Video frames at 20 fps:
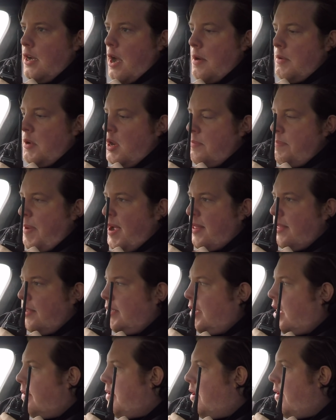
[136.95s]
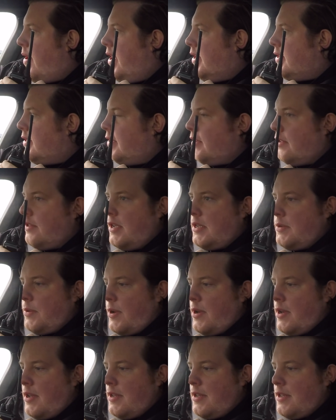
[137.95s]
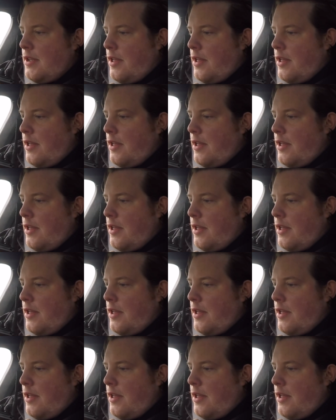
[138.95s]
I'm going to back the Turbo S on this one.